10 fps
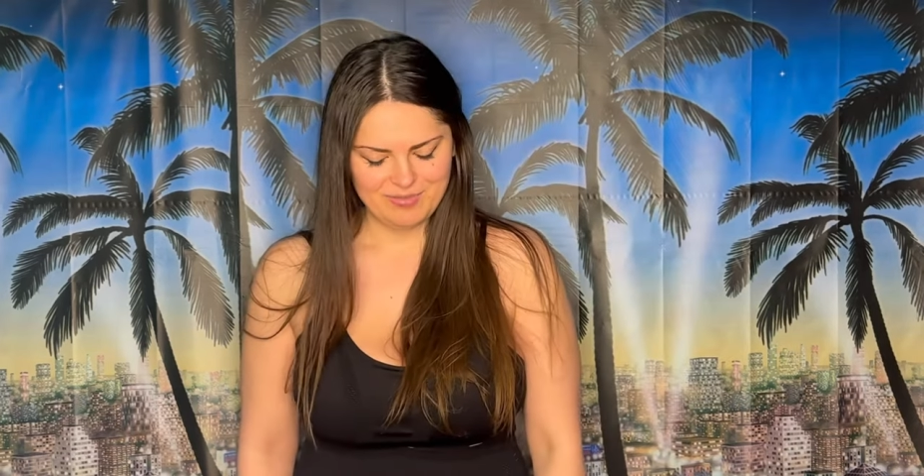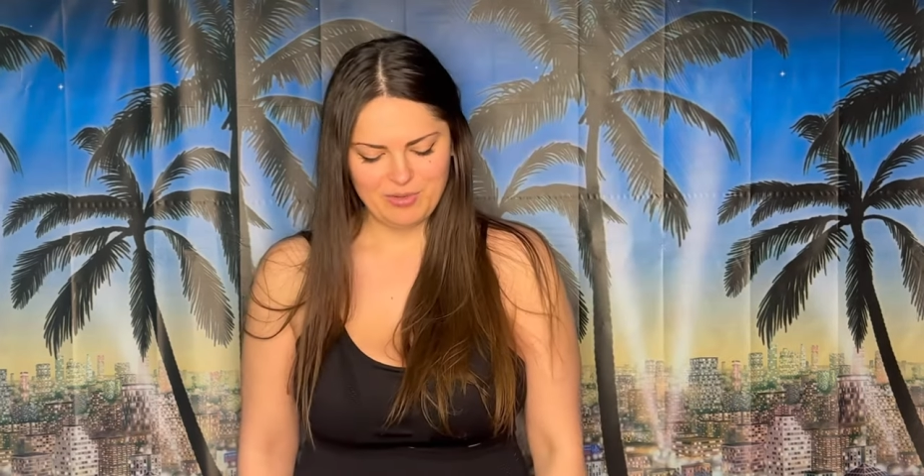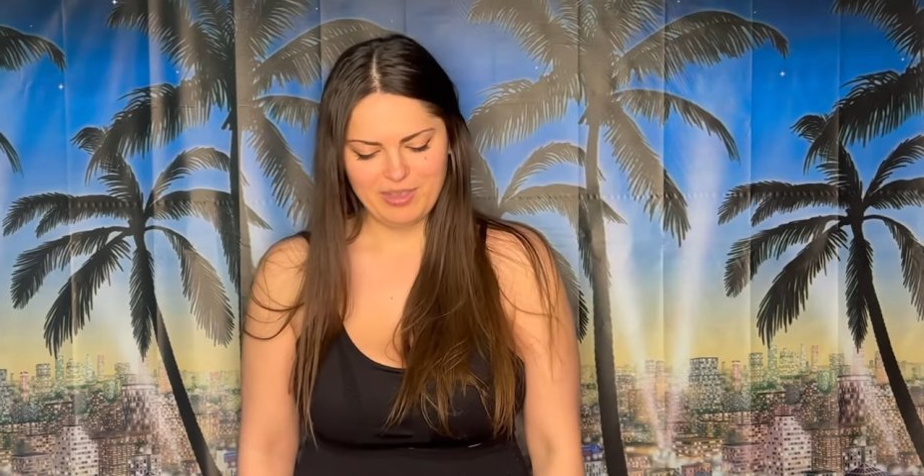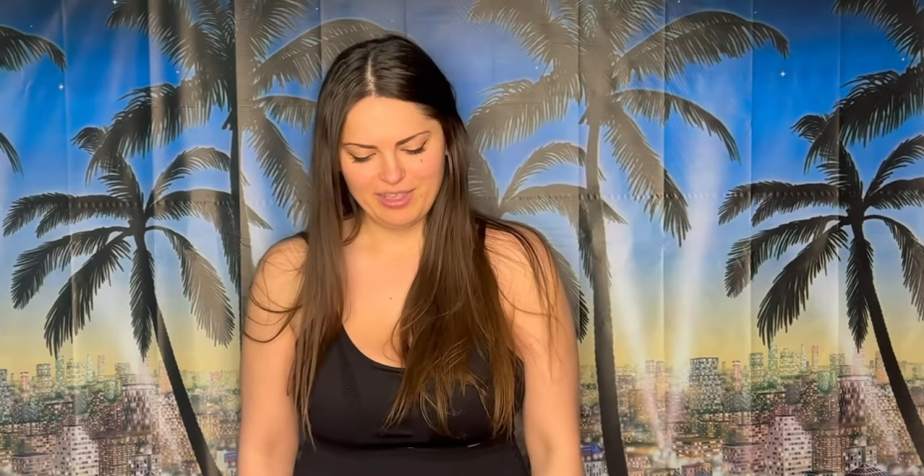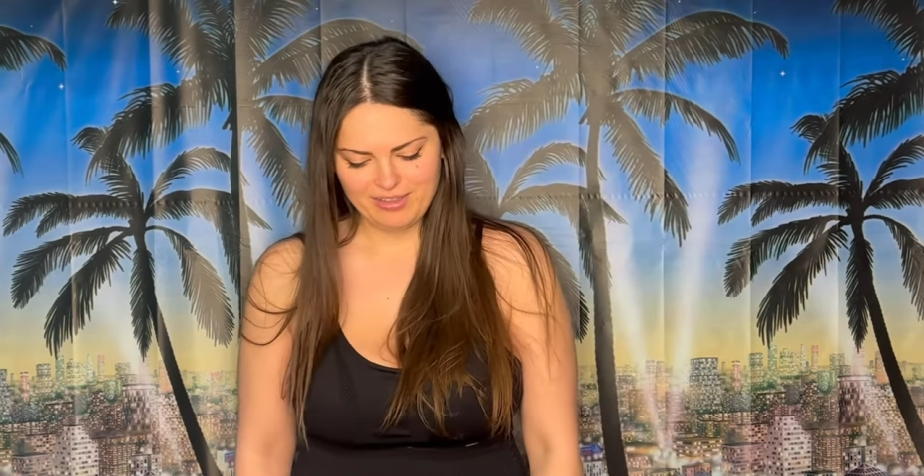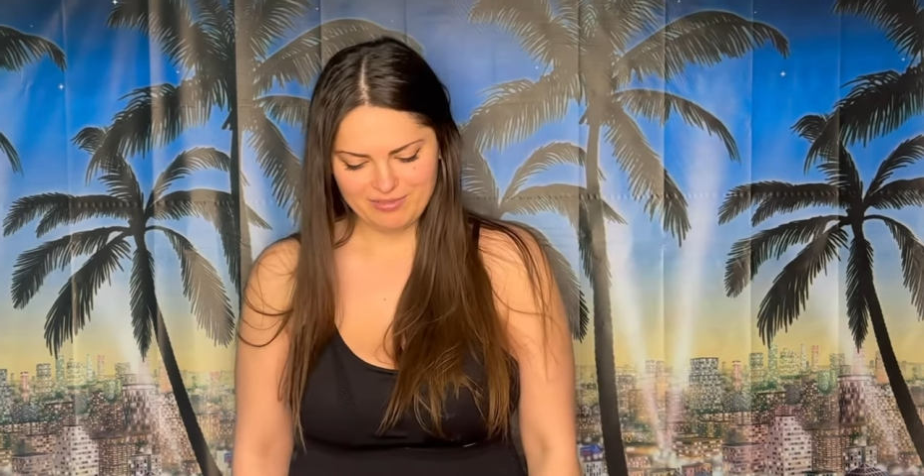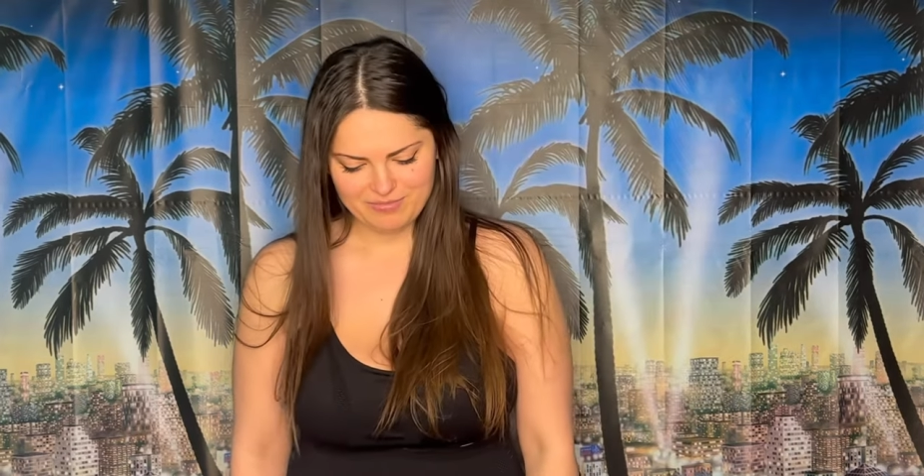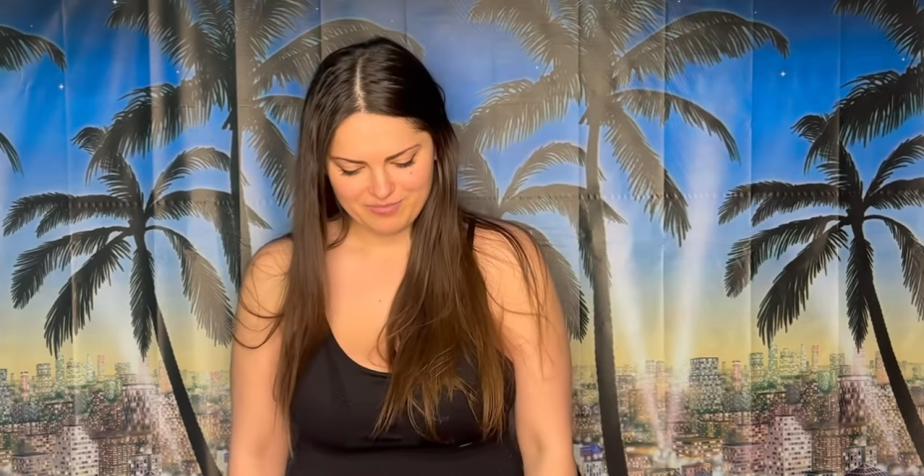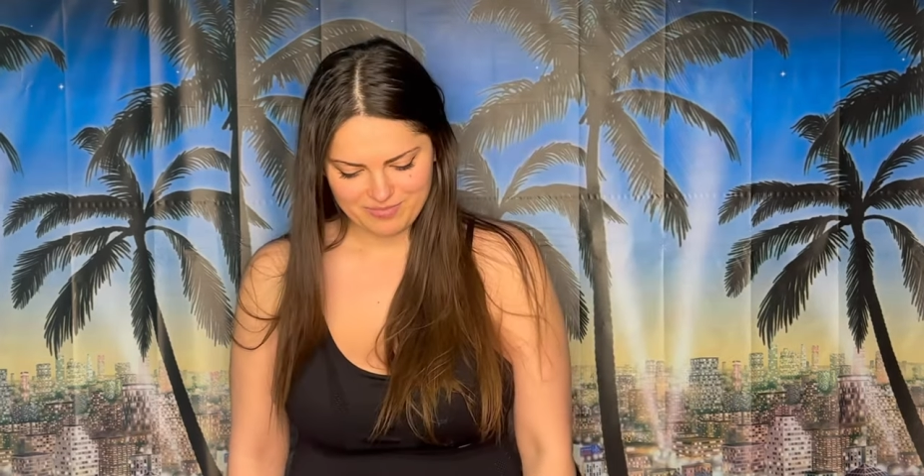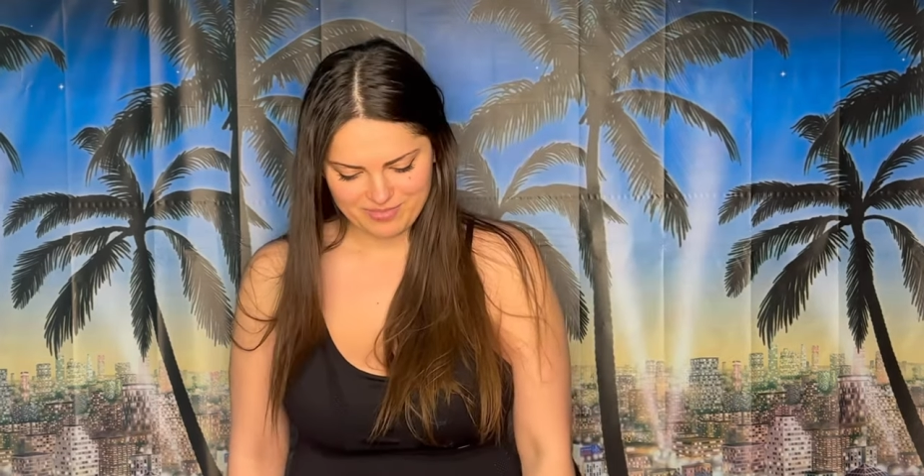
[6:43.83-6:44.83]
Okay,
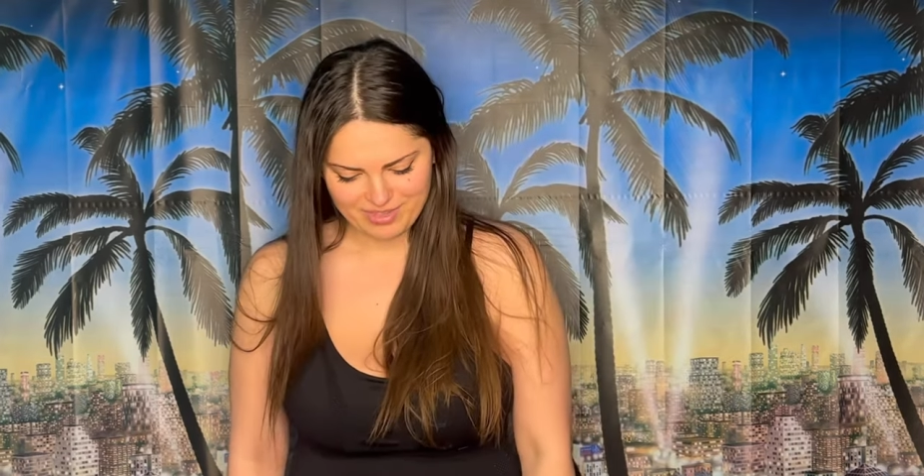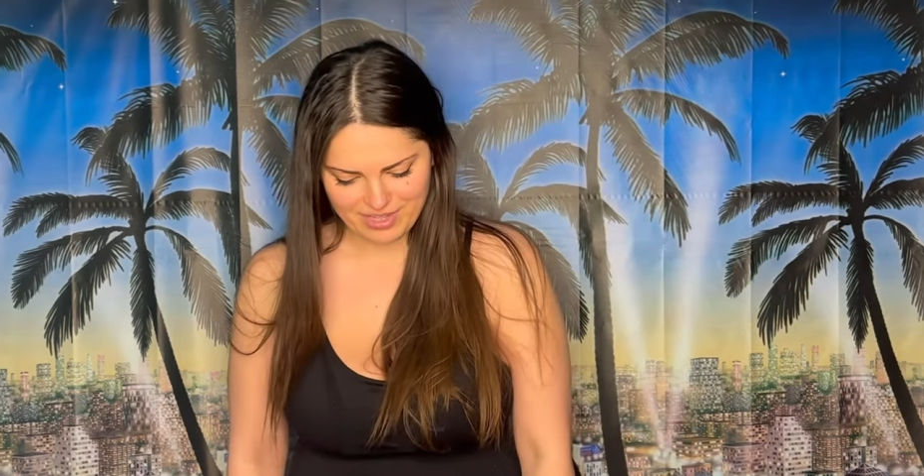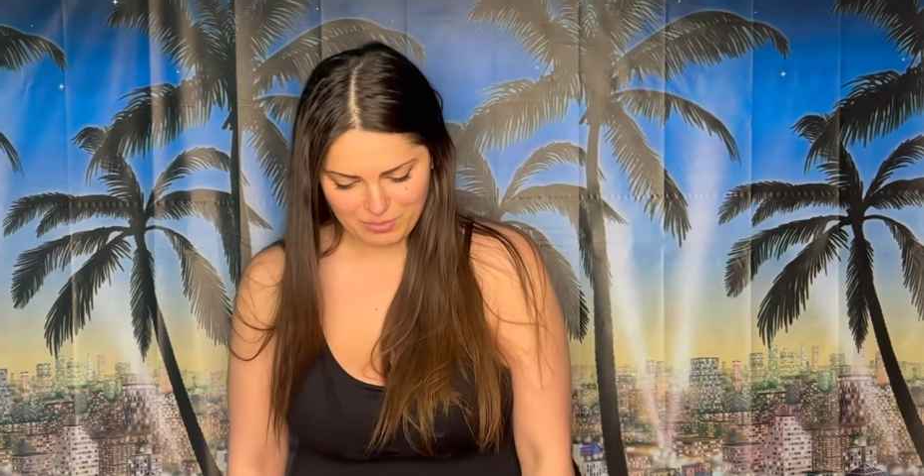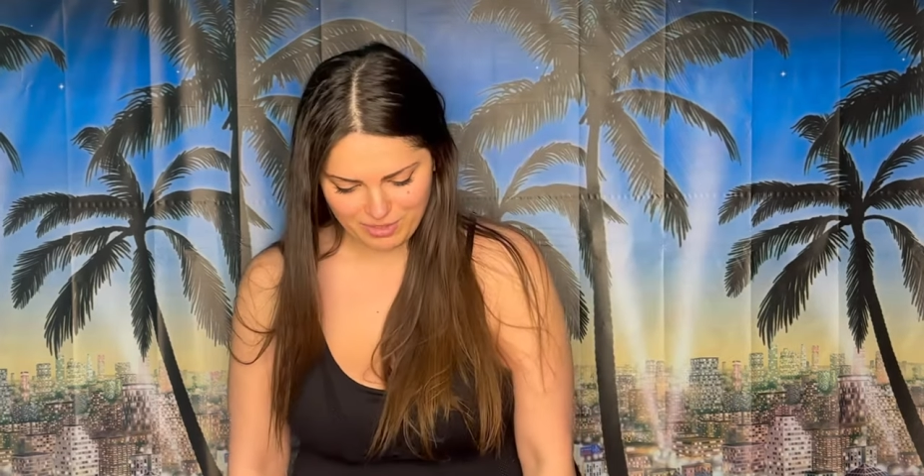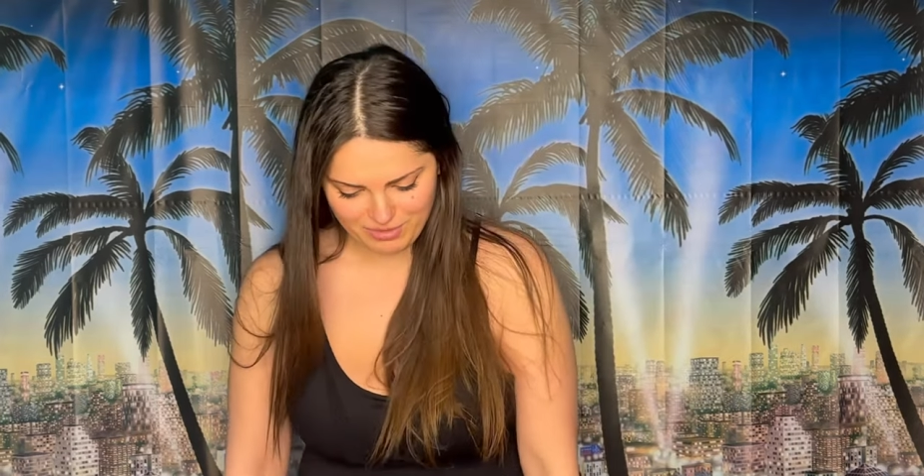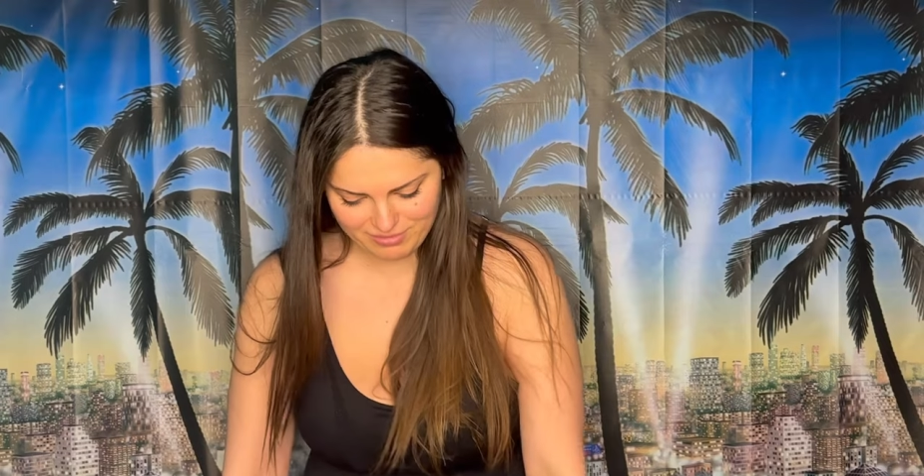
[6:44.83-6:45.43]
come on.